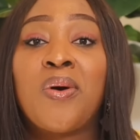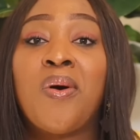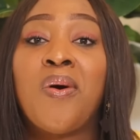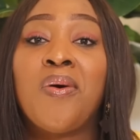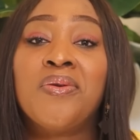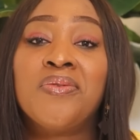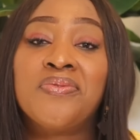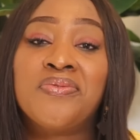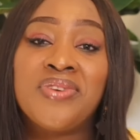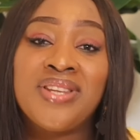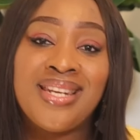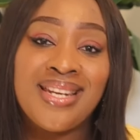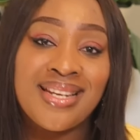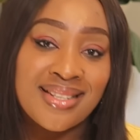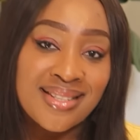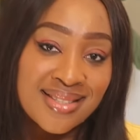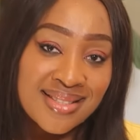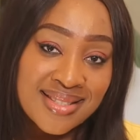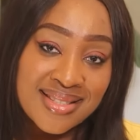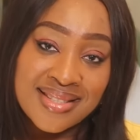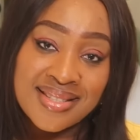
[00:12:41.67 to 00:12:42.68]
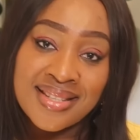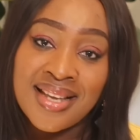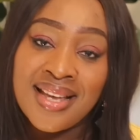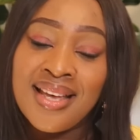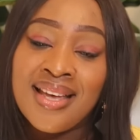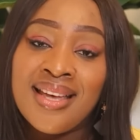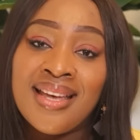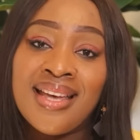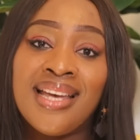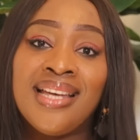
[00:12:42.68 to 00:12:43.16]
confidence
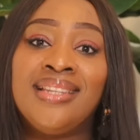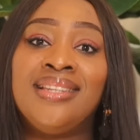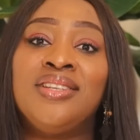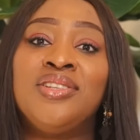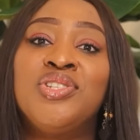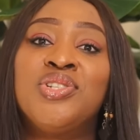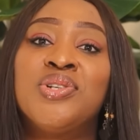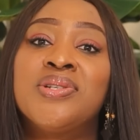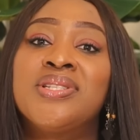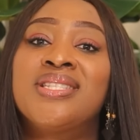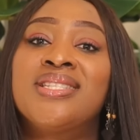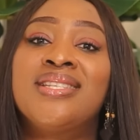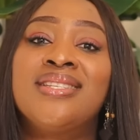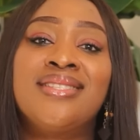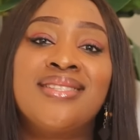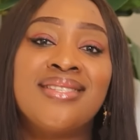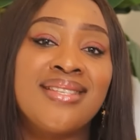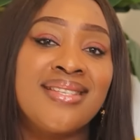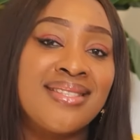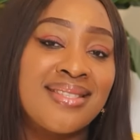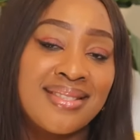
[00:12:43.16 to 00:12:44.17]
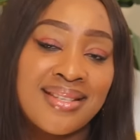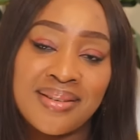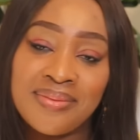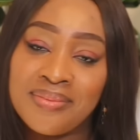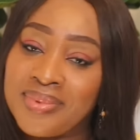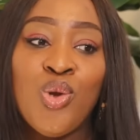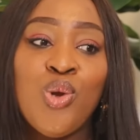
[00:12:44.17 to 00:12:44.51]
in the justice system,